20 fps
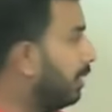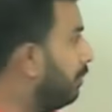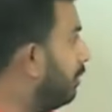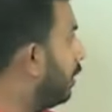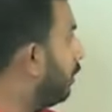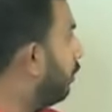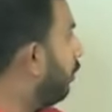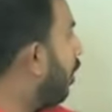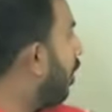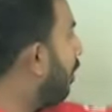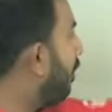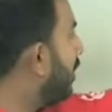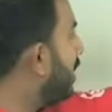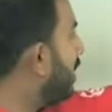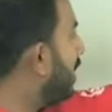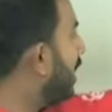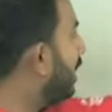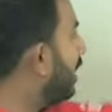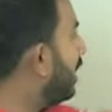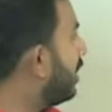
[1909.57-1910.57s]
that means 4
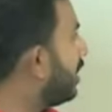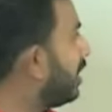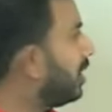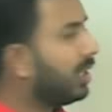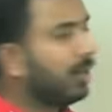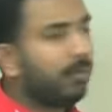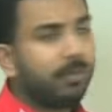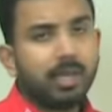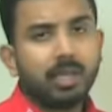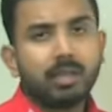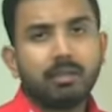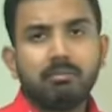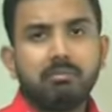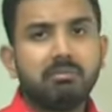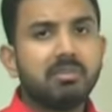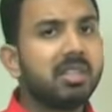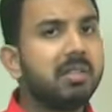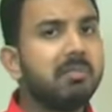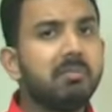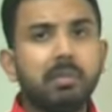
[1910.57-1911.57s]
presentations a week.
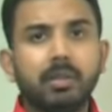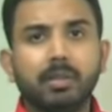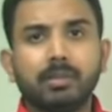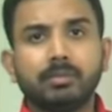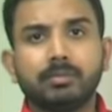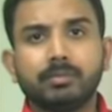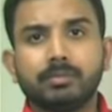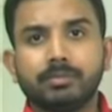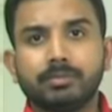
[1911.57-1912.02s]
Simple.